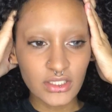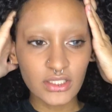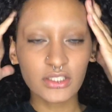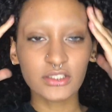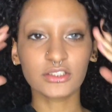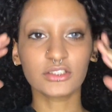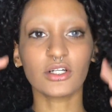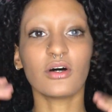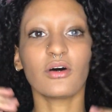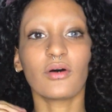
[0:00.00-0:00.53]

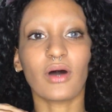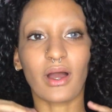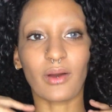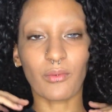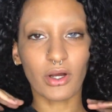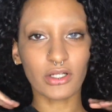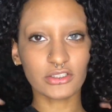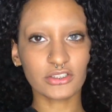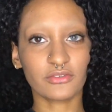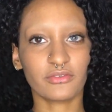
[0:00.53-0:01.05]
So I
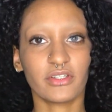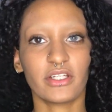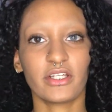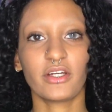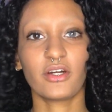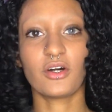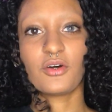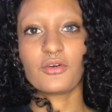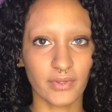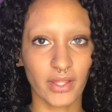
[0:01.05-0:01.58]
watched a
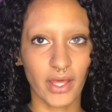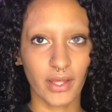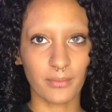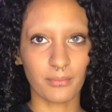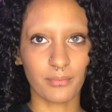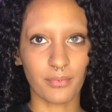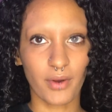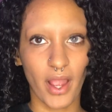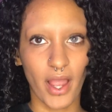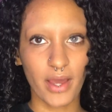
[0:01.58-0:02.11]
video that
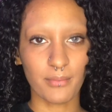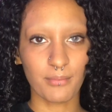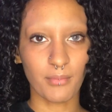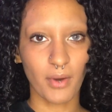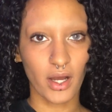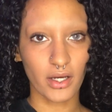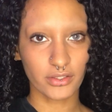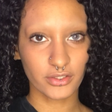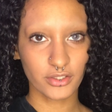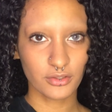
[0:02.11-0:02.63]

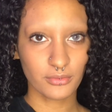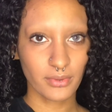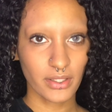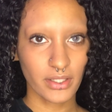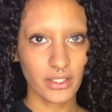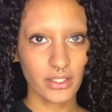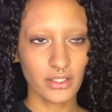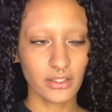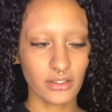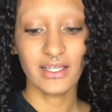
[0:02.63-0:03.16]
Mondo
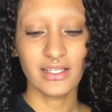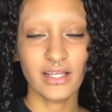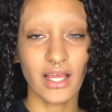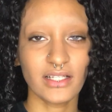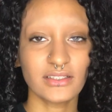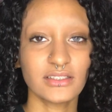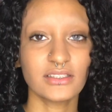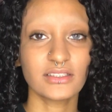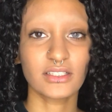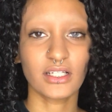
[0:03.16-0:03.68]
made. He
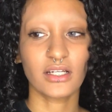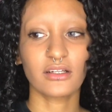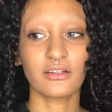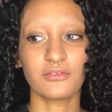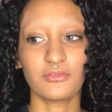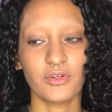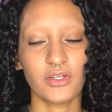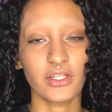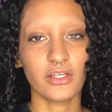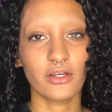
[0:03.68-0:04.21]
hasn't done a
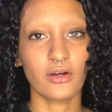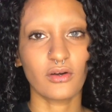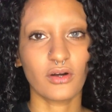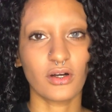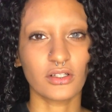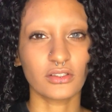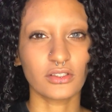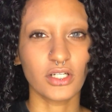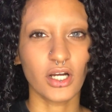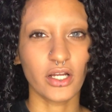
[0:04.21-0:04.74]
video
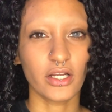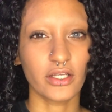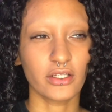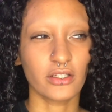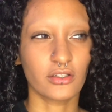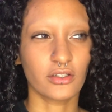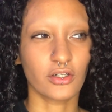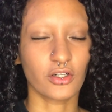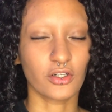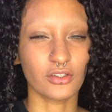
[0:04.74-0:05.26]
on cutting
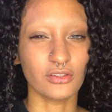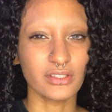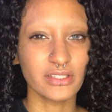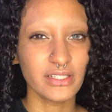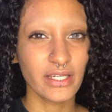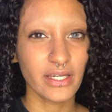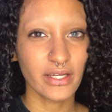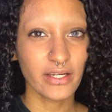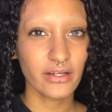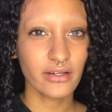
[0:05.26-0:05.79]
curly
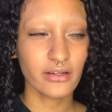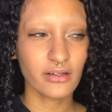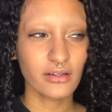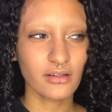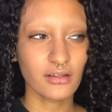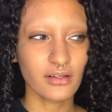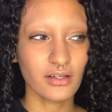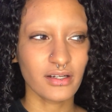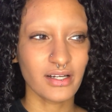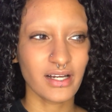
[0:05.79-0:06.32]

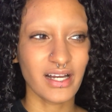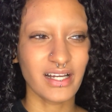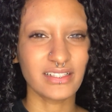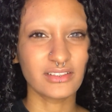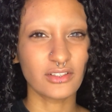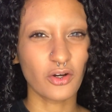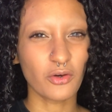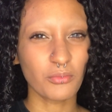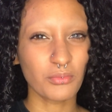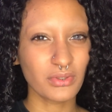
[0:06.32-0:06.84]
hair, I
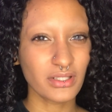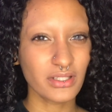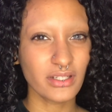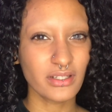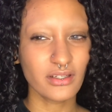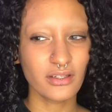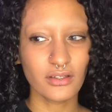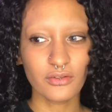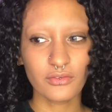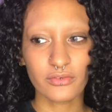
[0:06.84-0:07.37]
don't
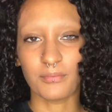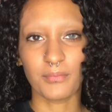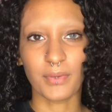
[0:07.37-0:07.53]
believe,